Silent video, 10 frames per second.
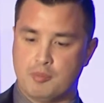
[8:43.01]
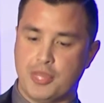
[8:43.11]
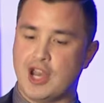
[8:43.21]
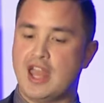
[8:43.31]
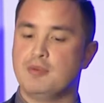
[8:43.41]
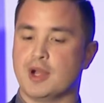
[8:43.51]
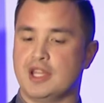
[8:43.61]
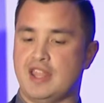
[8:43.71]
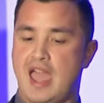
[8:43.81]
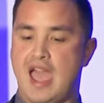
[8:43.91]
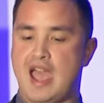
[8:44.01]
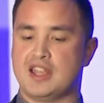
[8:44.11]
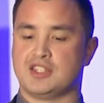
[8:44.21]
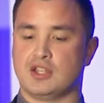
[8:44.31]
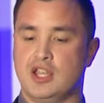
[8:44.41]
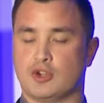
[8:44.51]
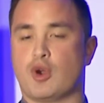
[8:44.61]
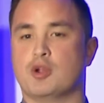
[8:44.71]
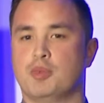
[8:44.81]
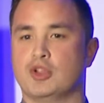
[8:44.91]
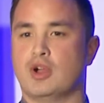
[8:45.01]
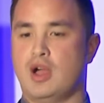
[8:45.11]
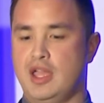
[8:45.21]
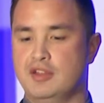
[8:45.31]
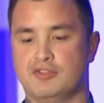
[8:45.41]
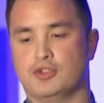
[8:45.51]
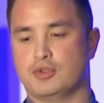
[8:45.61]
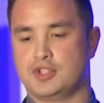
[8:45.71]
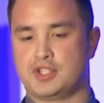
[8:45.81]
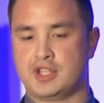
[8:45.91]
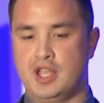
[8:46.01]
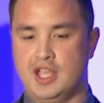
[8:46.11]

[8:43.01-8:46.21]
But anybody that has incredible influence